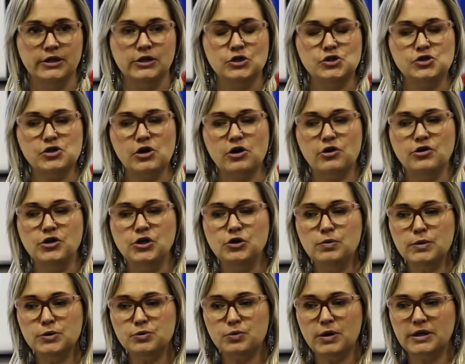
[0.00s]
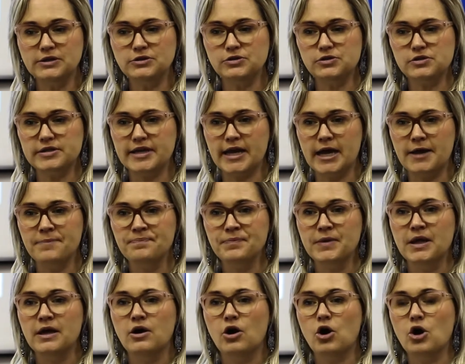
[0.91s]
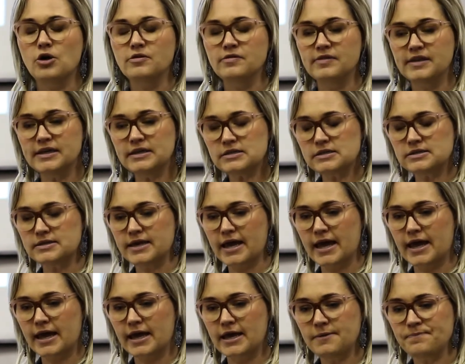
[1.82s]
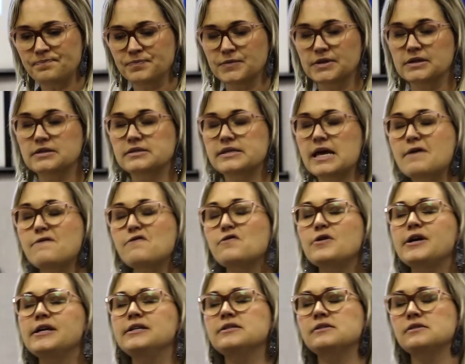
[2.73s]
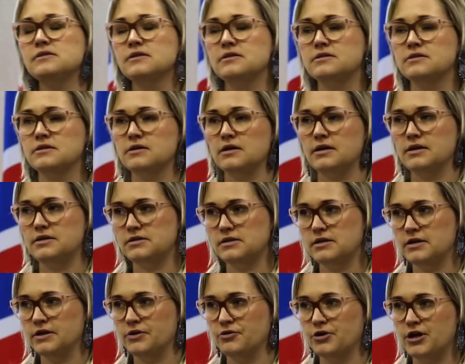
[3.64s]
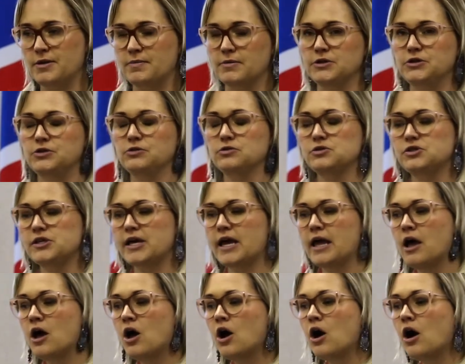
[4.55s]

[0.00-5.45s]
So you would want to say, on this day, say for instance it's an agreement, you'll say,